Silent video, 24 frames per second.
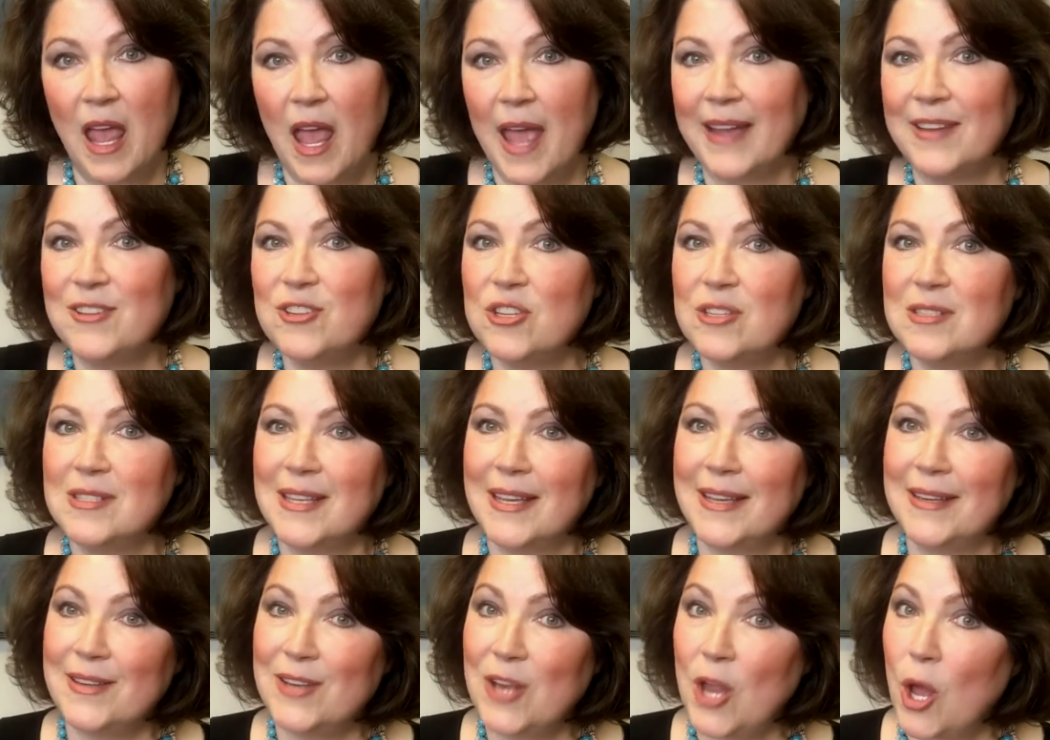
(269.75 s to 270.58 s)
And she
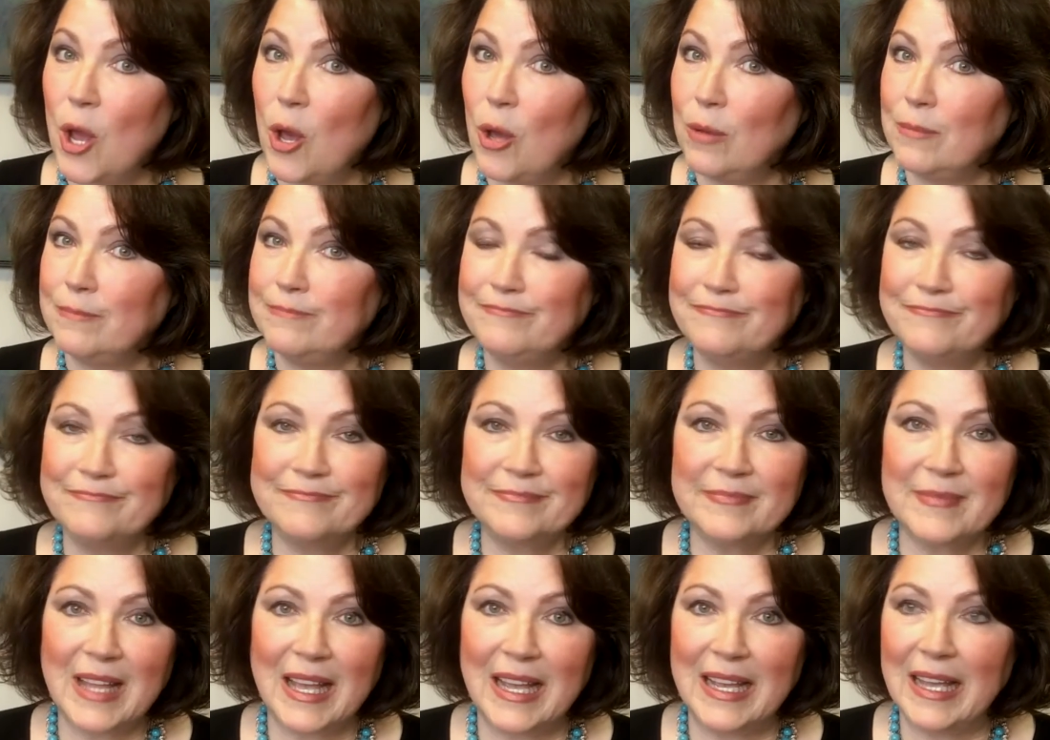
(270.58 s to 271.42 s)
said, no,
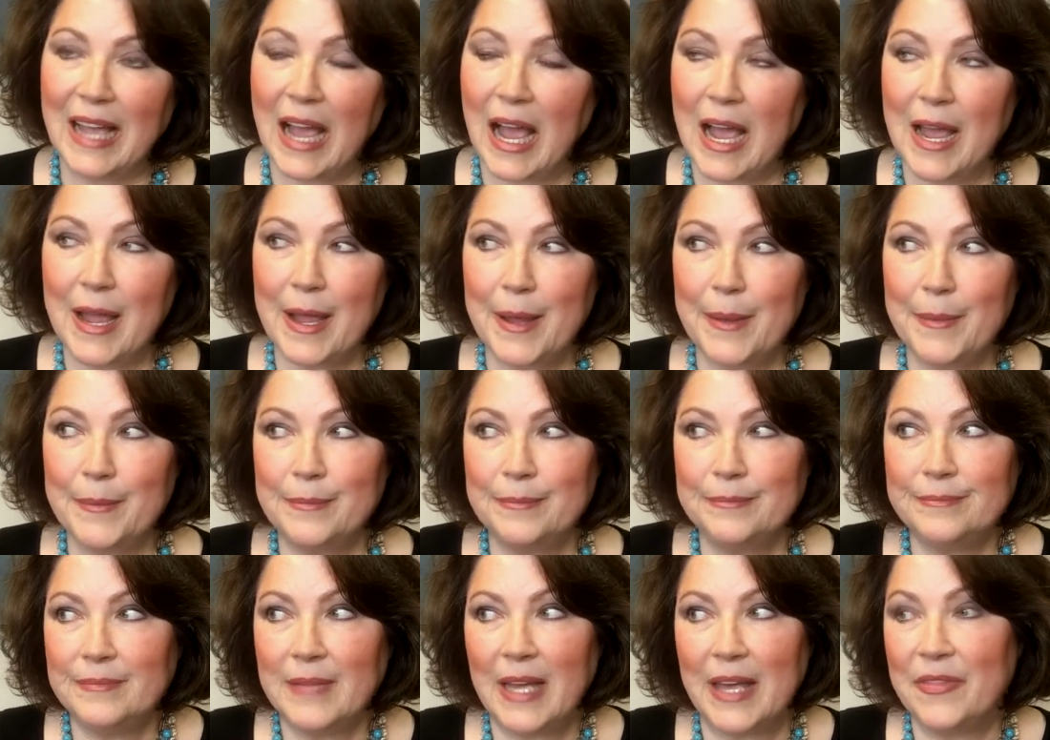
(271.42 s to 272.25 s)

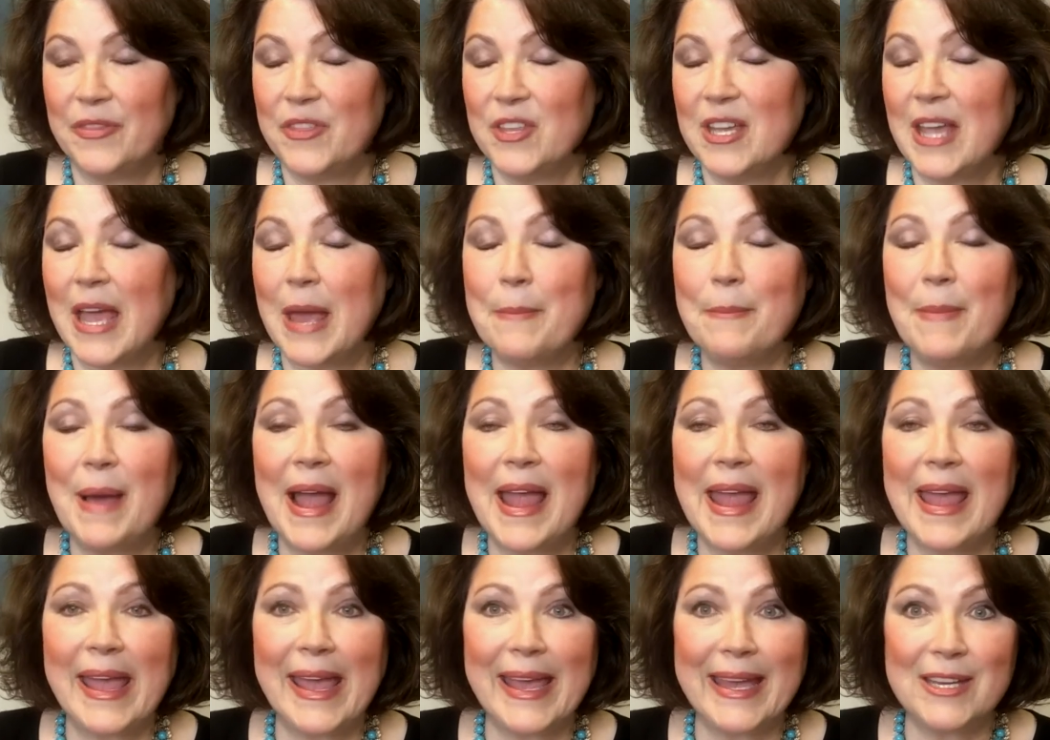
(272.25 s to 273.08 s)
I'm at my
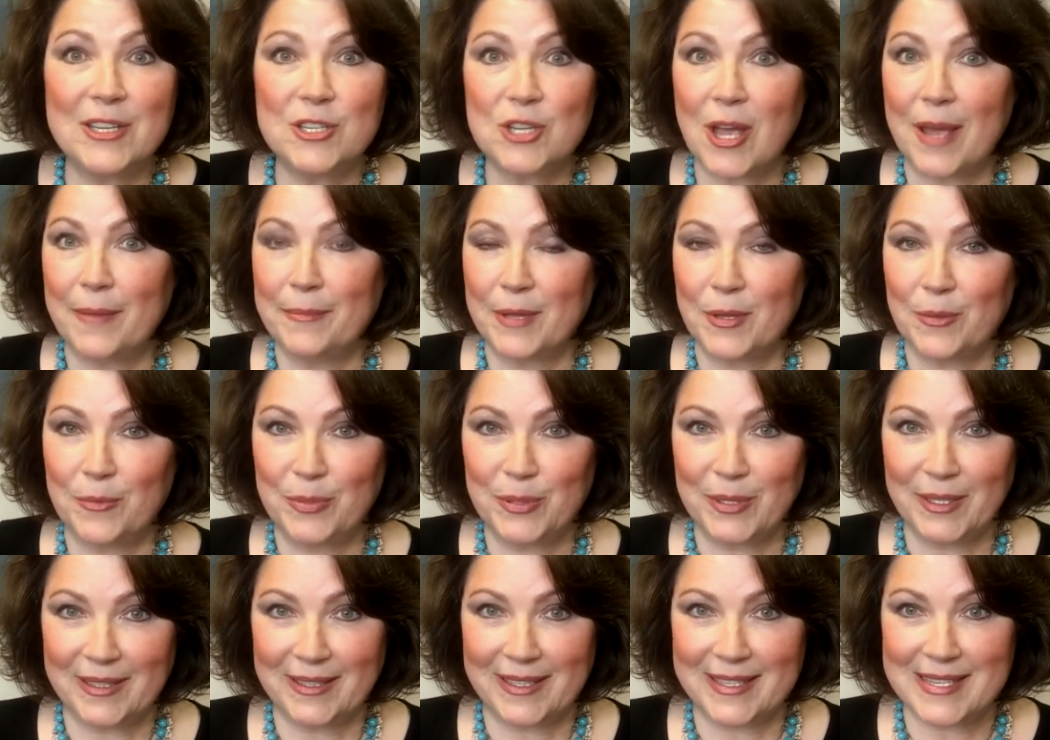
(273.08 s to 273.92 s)
age, I'm
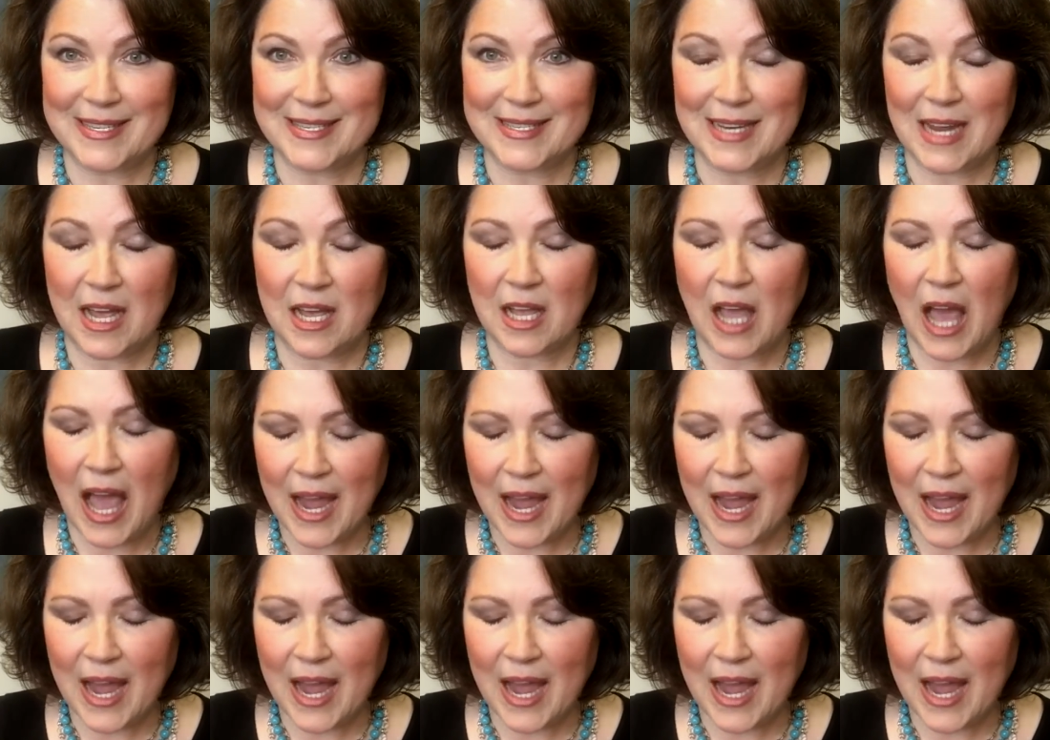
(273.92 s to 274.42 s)
completely stuck.